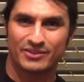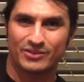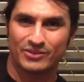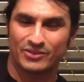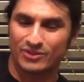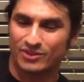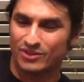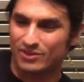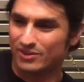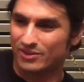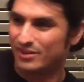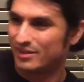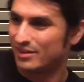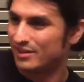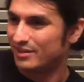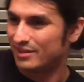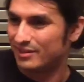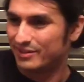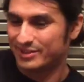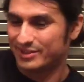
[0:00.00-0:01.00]
So,
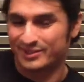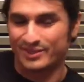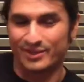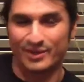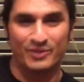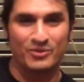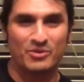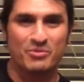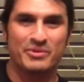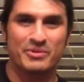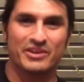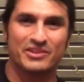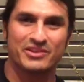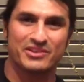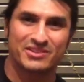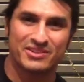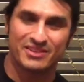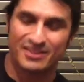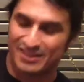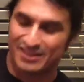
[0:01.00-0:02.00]
son of a bitch.